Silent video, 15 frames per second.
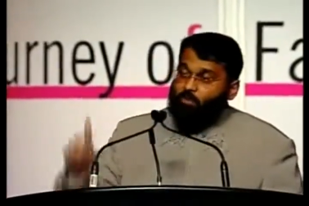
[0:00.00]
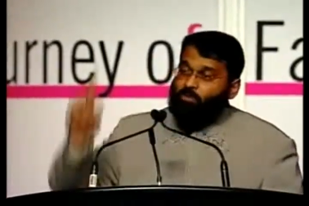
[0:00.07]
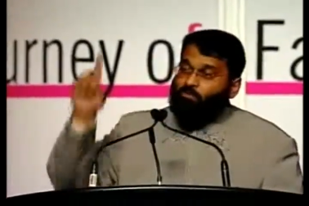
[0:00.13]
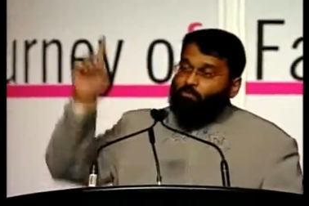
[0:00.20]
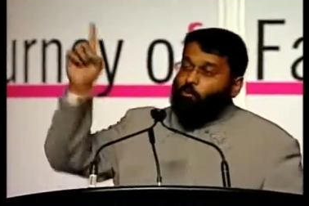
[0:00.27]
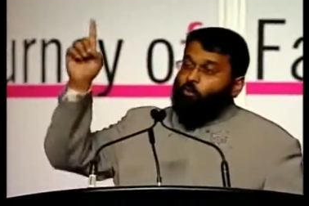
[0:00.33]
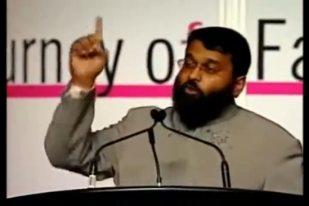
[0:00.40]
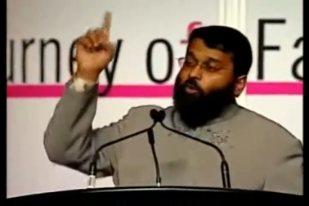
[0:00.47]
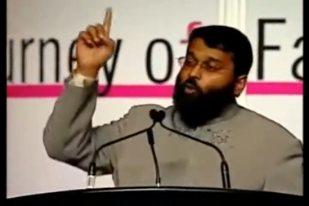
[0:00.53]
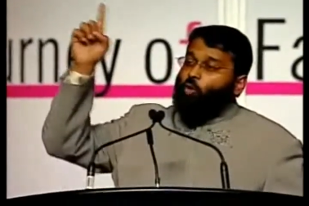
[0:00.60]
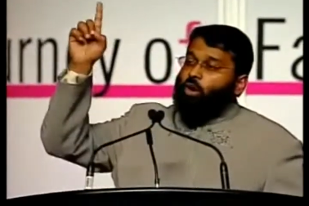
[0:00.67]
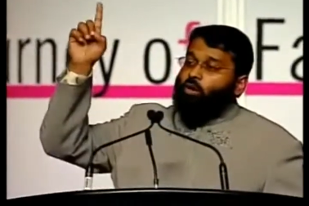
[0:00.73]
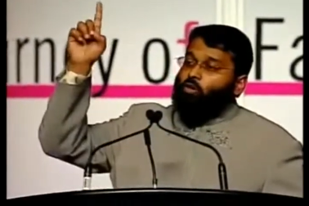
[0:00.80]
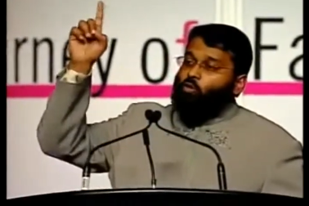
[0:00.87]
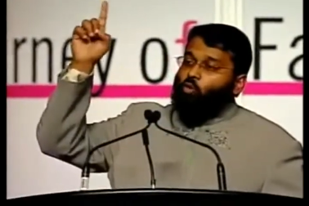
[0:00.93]
before the
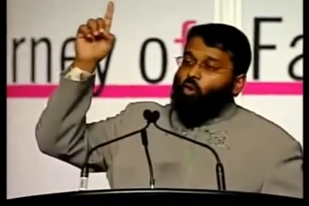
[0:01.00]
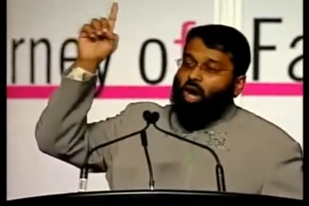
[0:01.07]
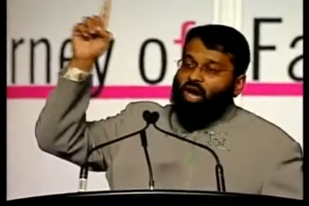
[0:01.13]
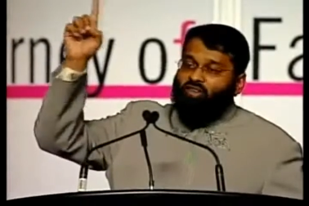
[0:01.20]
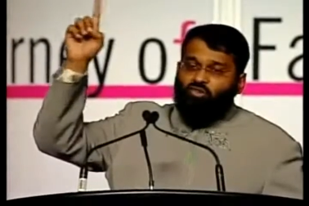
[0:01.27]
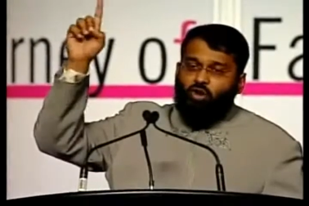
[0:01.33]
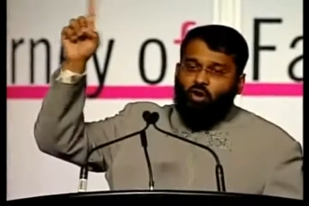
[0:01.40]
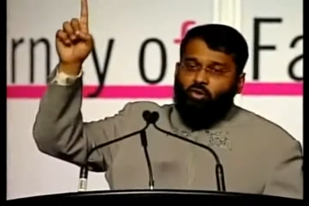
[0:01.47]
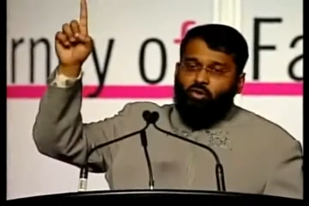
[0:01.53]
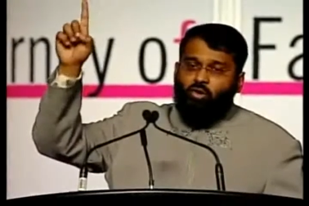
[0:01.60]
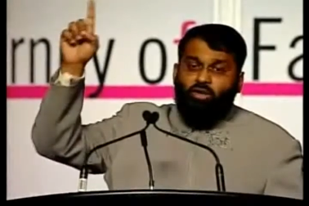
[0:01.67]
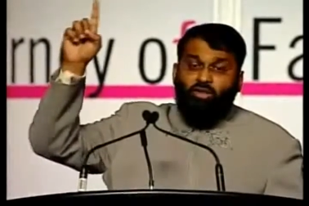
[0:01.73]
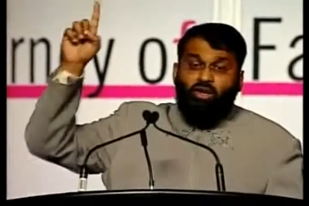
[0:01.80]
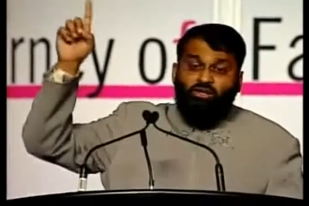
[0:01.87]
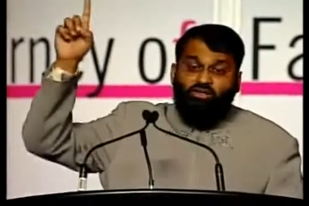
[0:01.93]
one who has
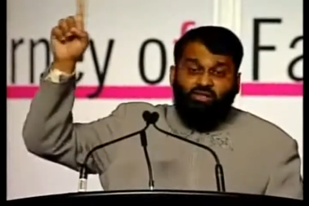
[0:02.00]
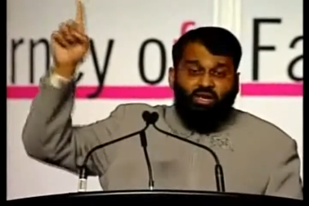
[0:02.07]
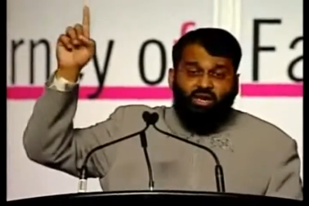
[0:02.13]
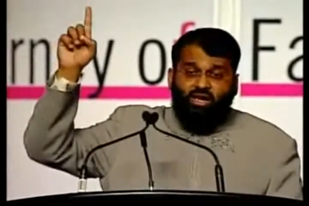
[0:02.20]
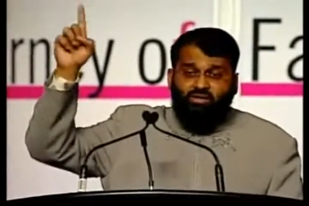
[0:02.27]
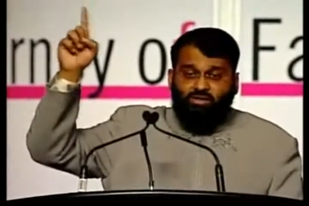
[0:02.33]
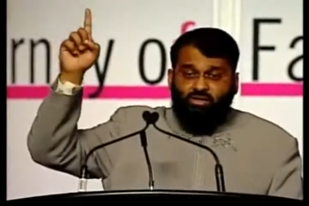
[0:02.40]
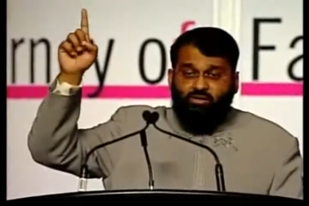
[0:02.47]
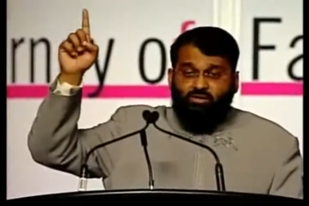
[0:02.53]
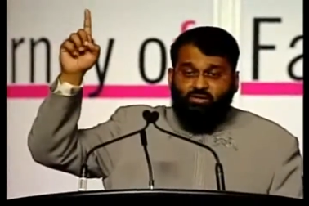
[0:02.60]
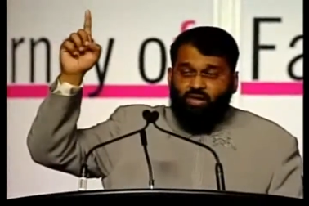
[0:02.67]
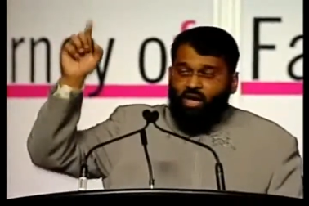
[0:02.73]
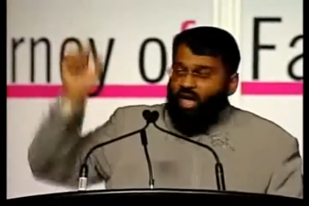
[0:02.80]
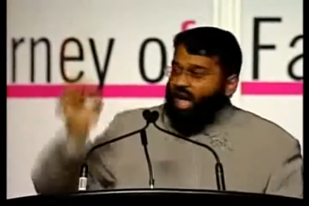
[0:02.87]
honor, and that is Al-Aziz.